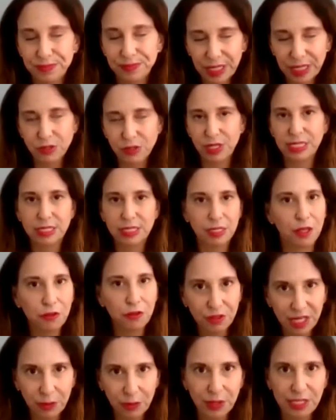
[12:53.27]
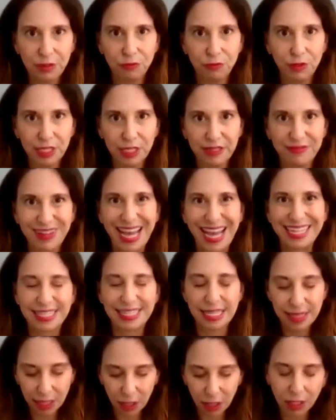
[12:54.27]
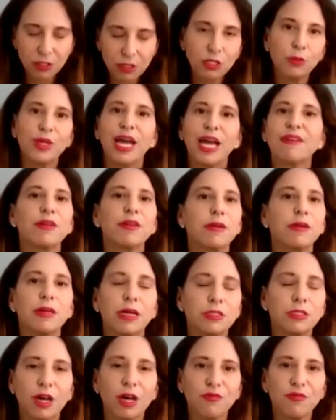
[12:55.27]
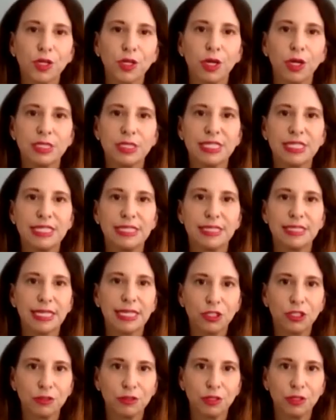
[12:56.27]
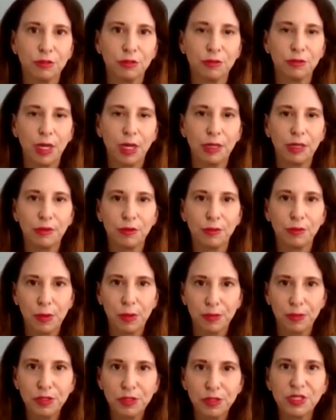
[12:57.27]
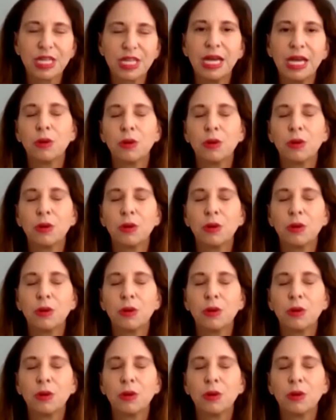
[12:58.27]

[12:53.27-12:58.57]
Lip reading: And so that's another thing we did really fast. And then also we have a software called Z Central and Remote Boost,